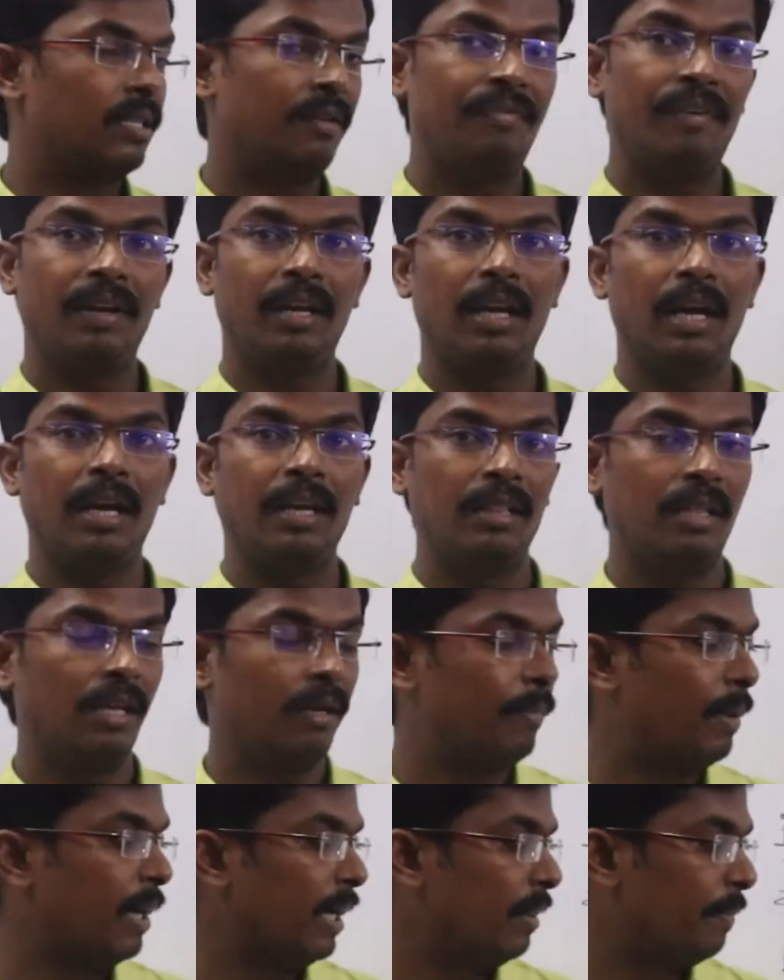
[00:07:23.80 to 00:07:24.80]
defect
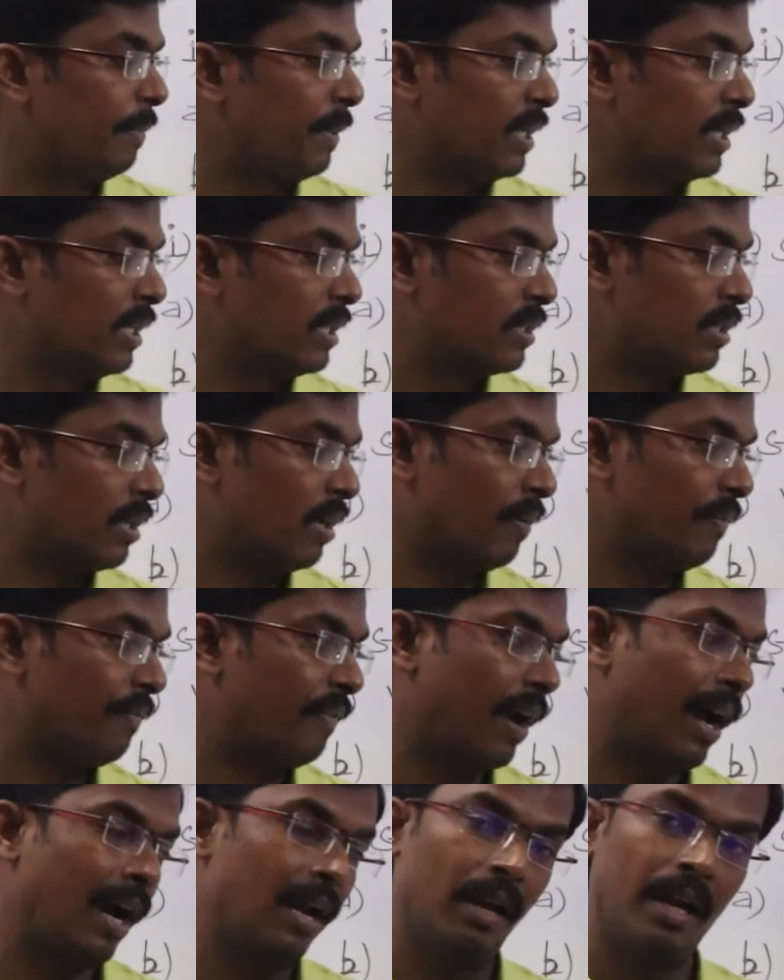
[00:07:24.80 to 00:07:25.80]
either by the presence of
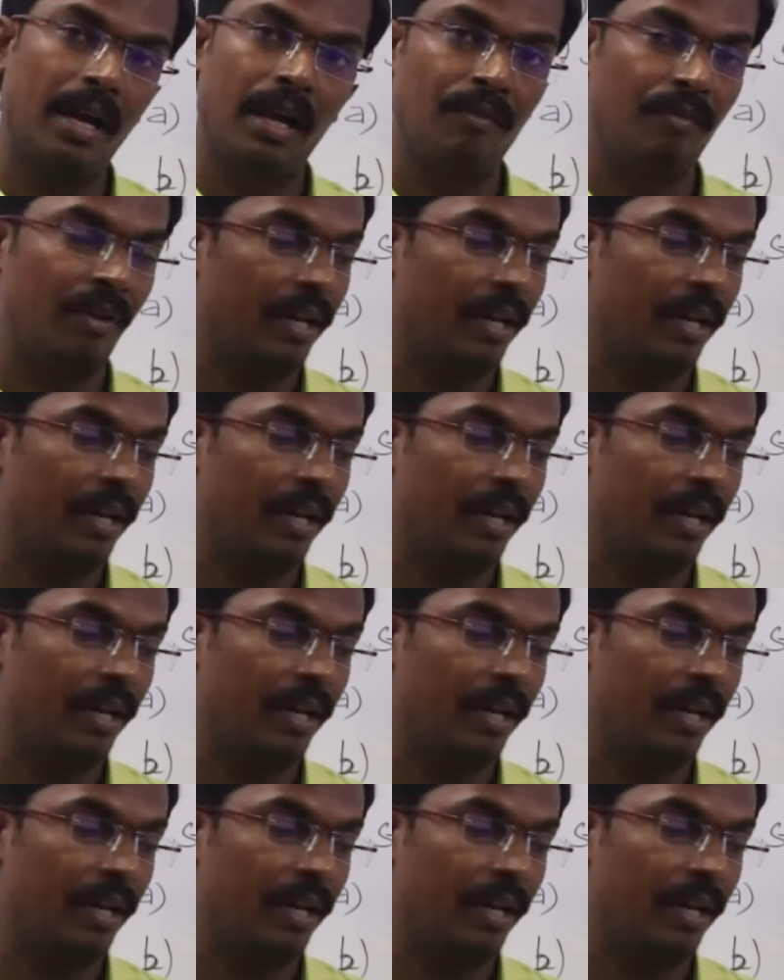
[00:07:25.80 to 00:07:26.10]
anion